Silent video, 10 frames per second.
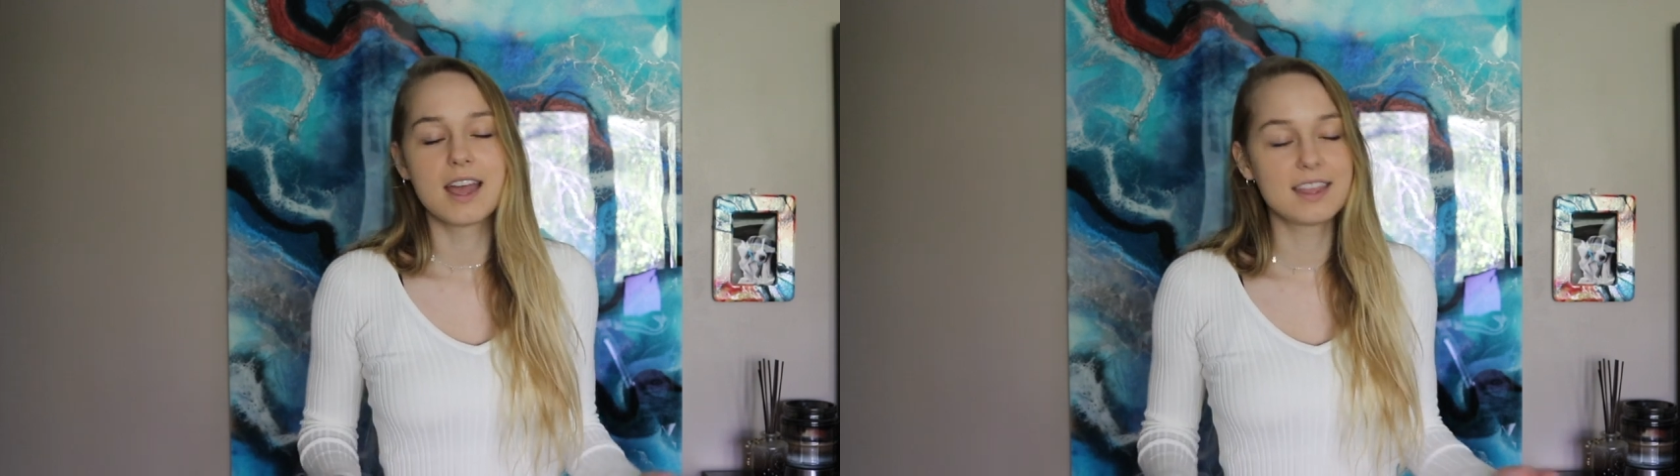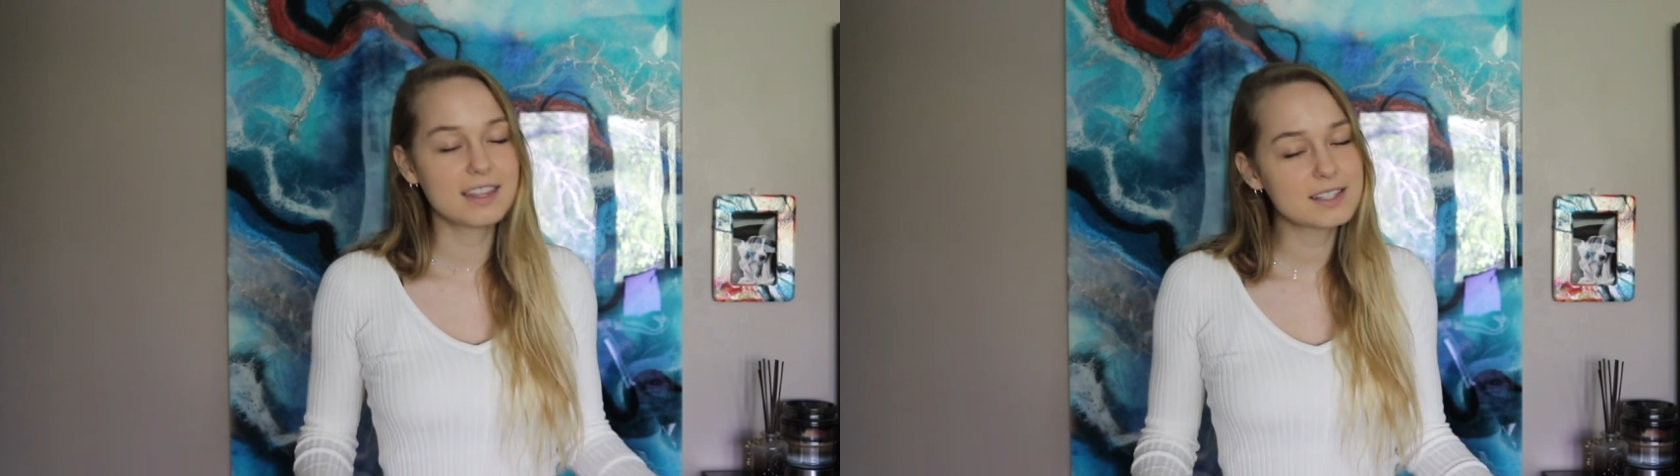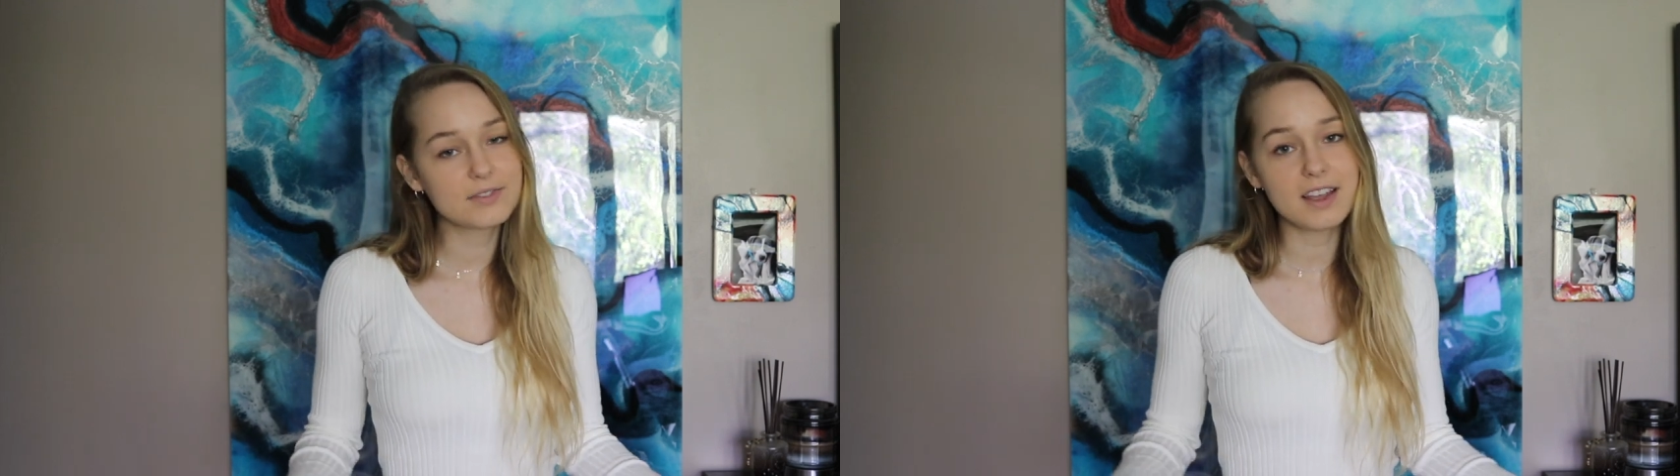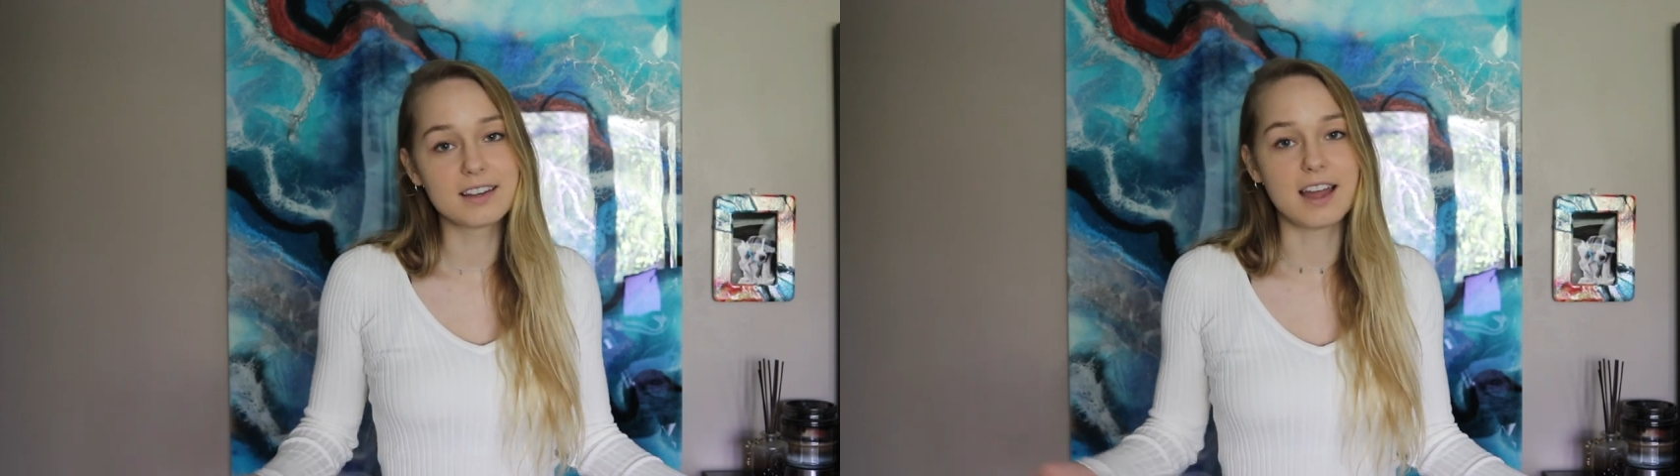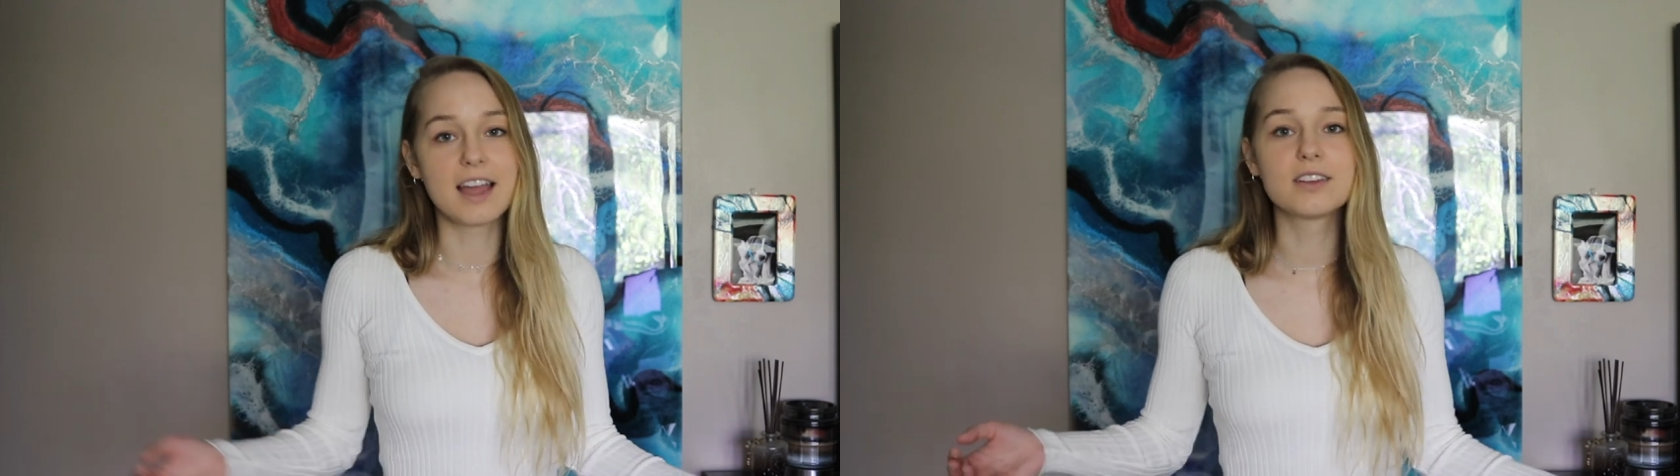And that's
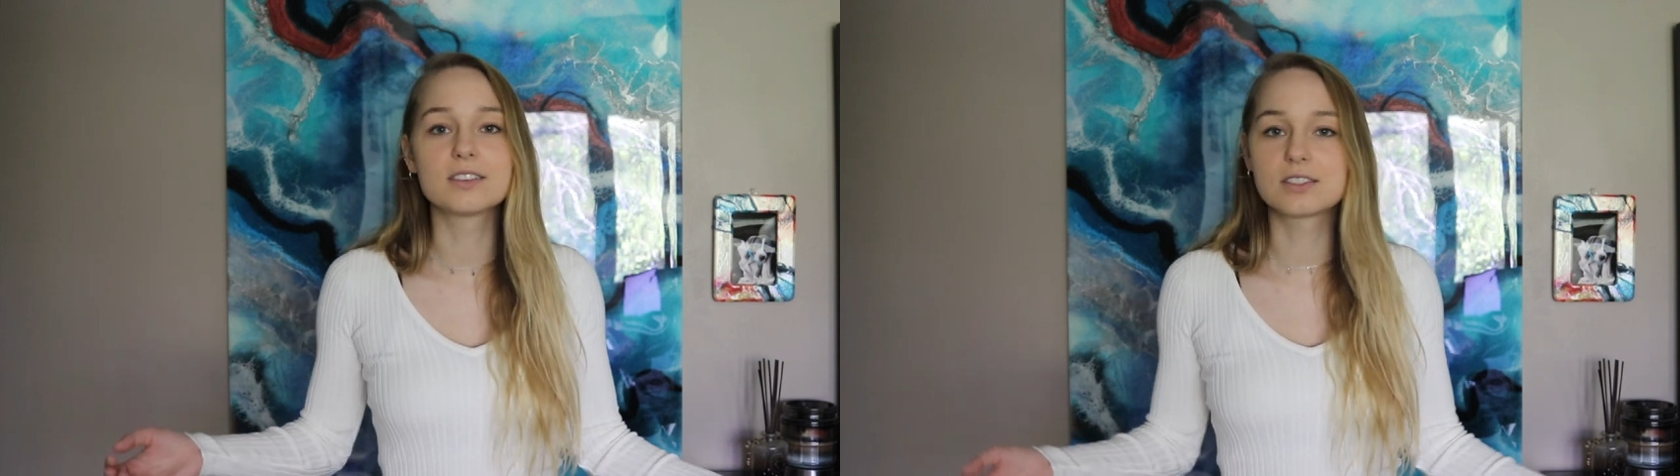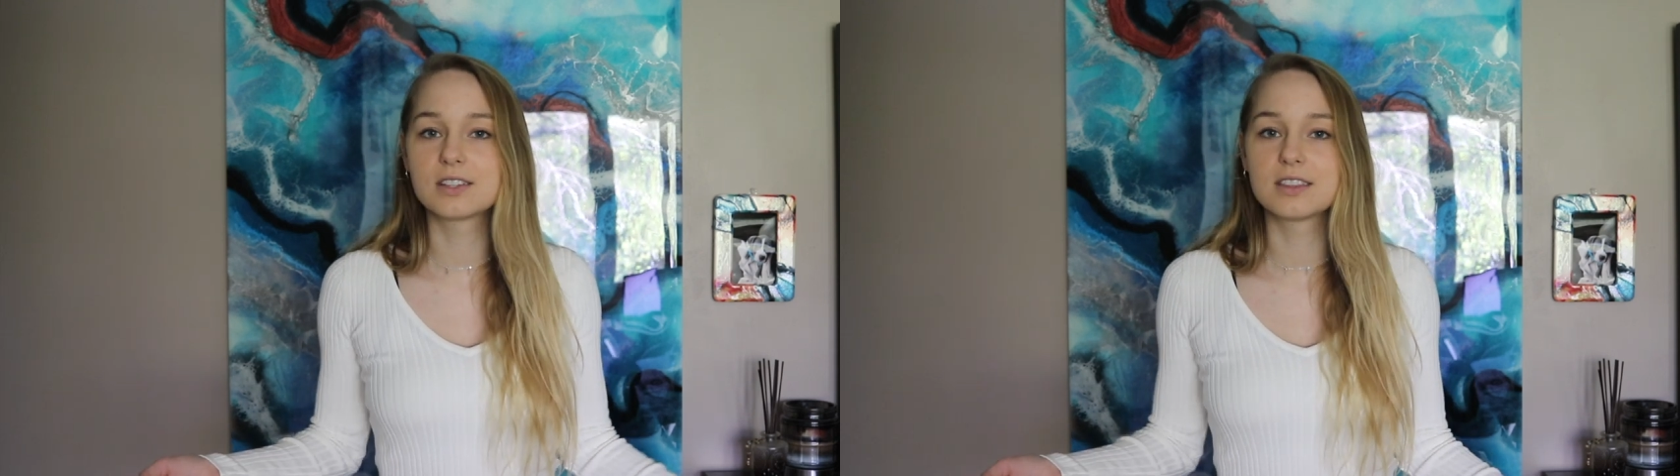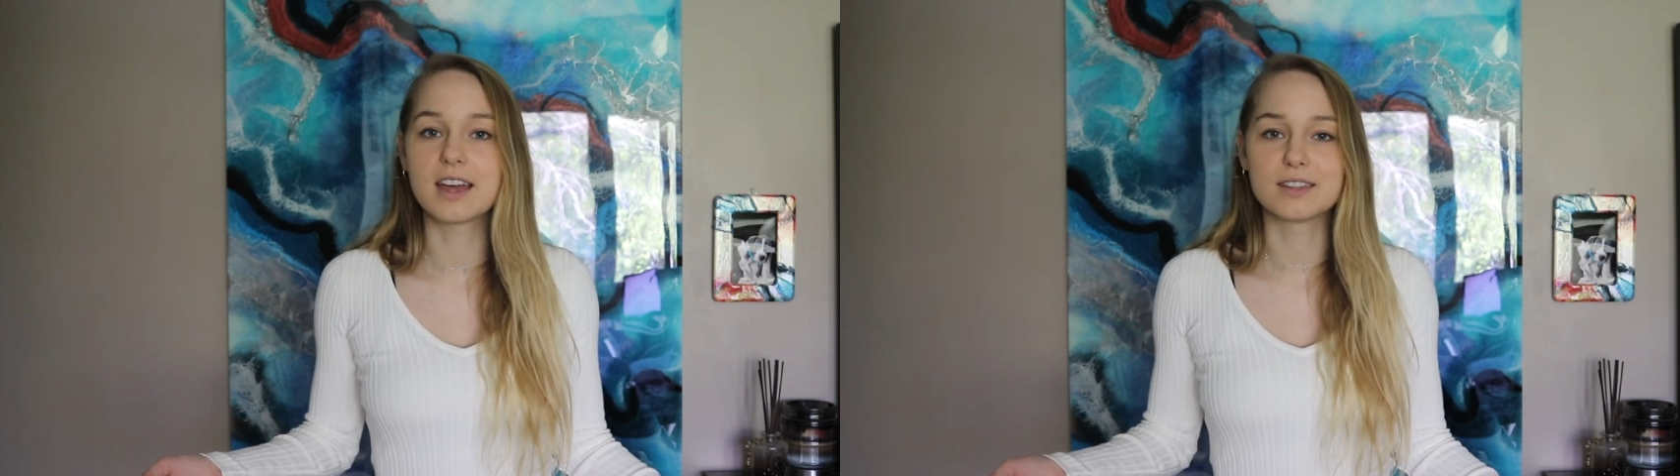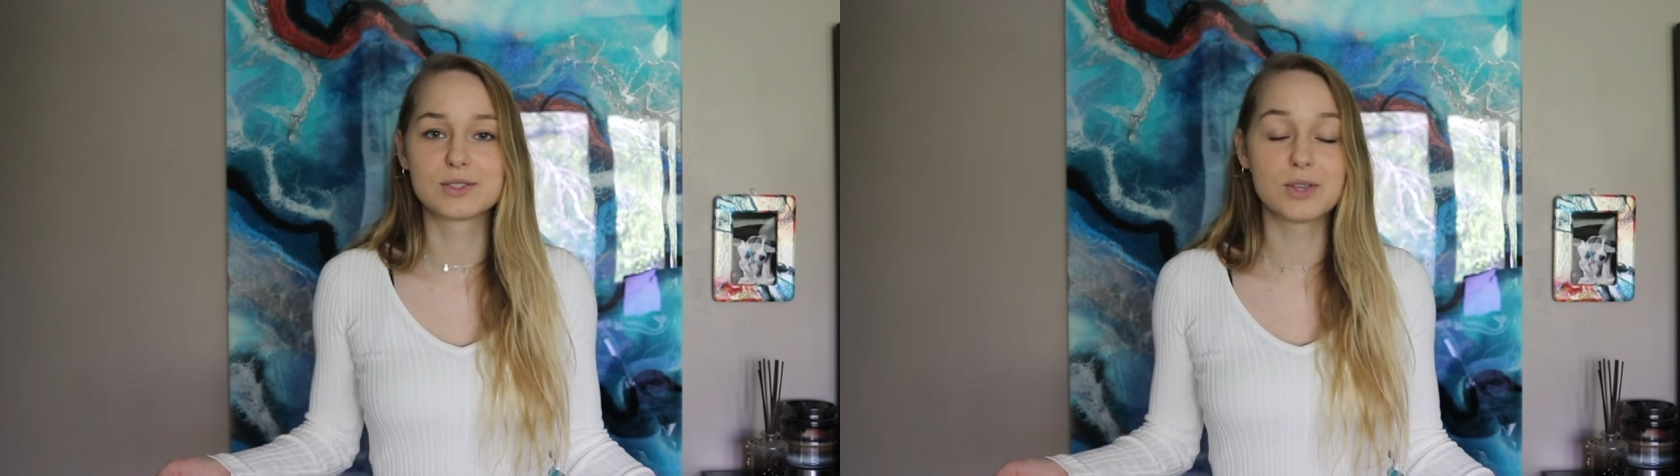fine, I understood that.